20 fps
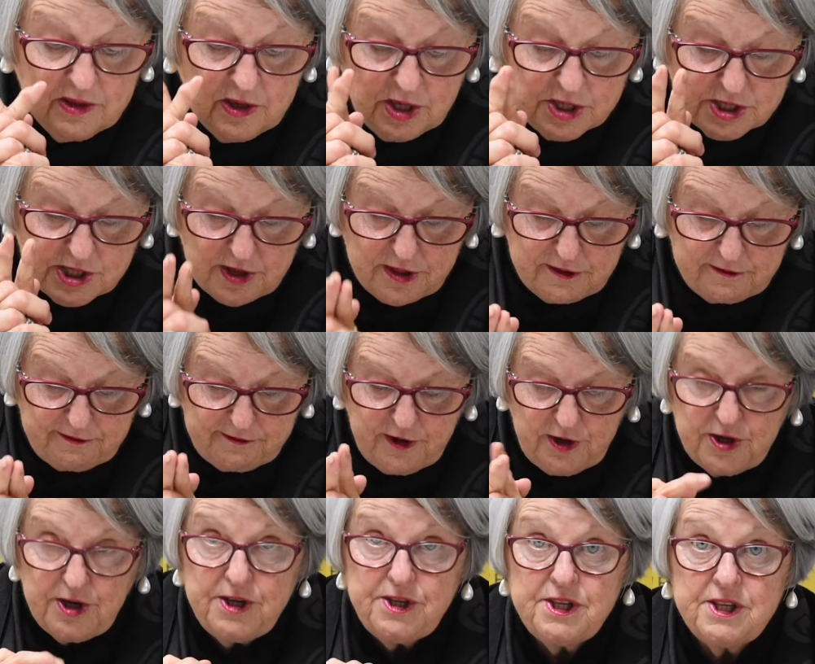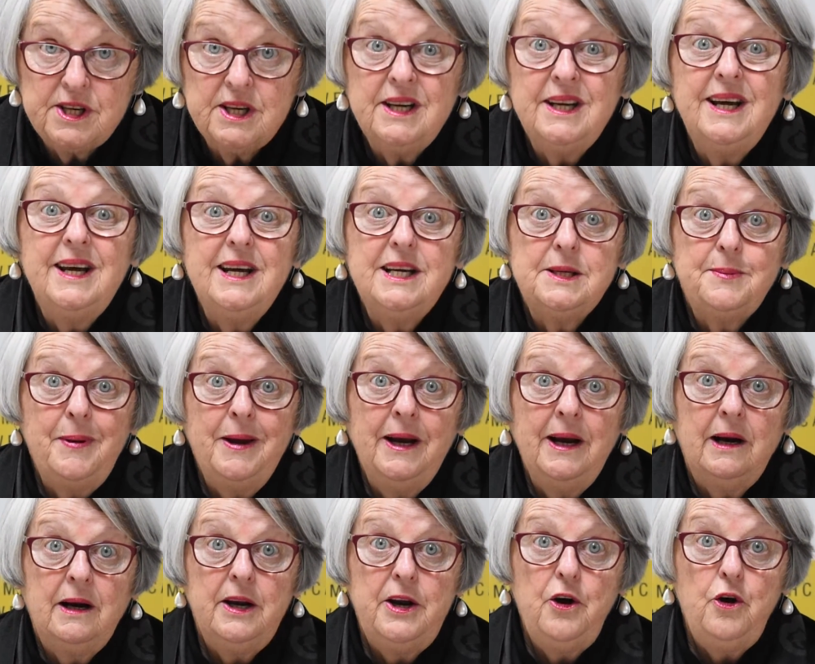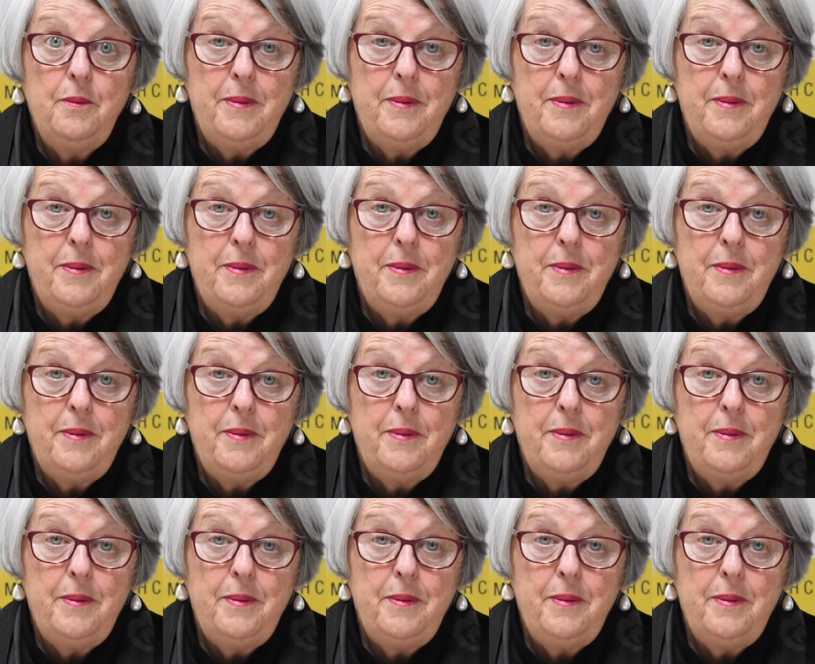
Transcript: So the first is being clear